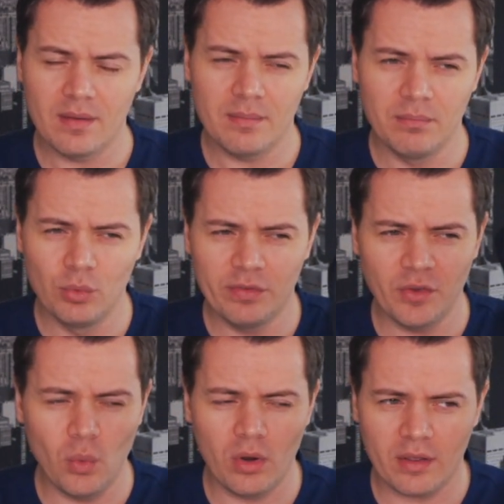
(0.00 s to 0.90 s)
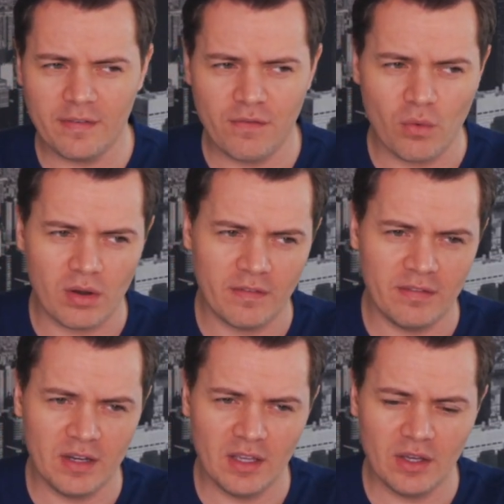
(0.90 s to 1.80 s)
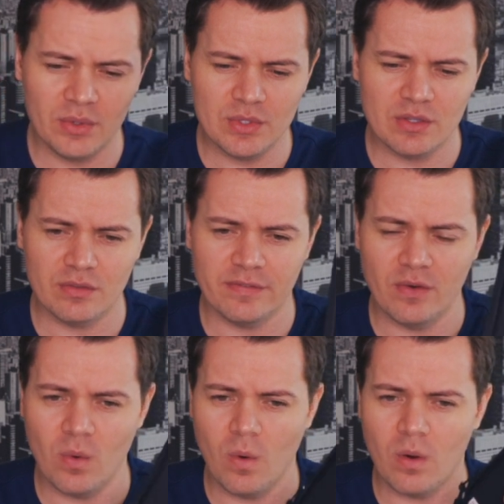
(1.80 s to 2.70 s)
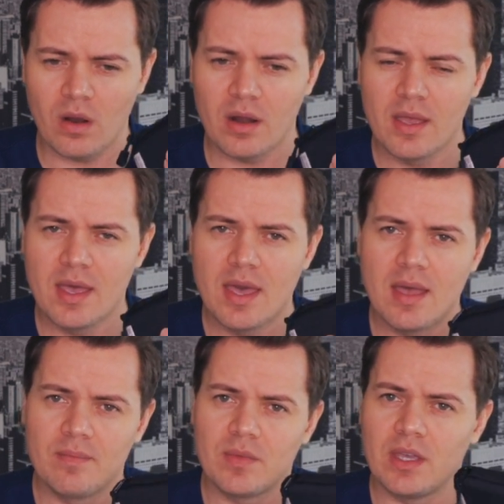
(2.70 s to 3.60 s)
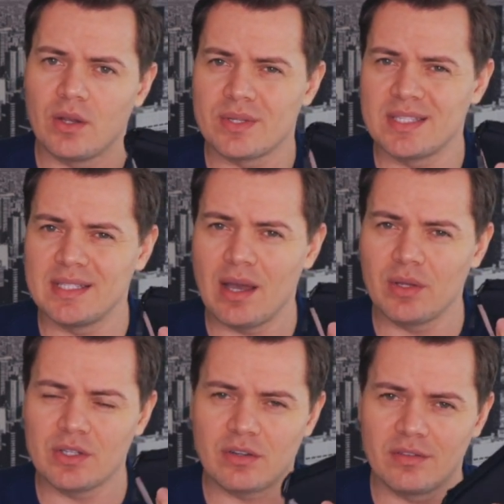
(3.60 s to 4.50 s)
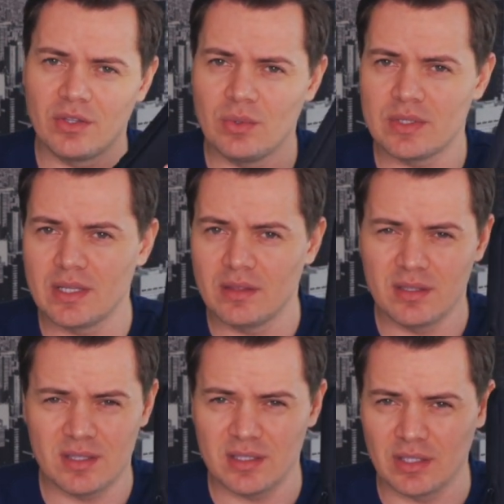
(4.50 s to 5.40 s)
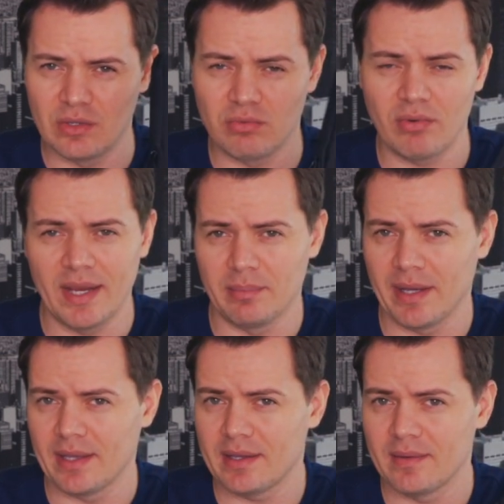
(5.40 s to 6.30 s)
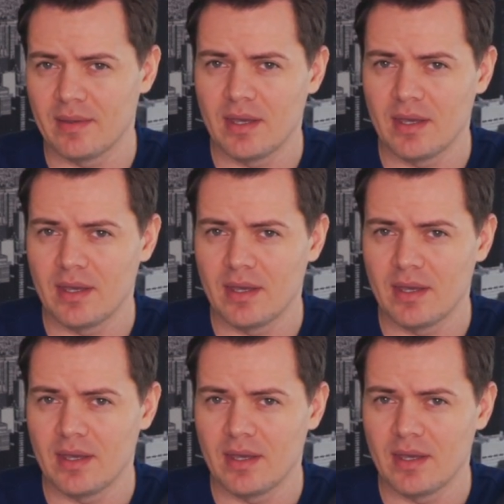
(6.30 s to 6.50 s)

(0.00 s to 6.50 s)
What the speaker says: movie work, for videos, for sit-down interviews, this is a great mic.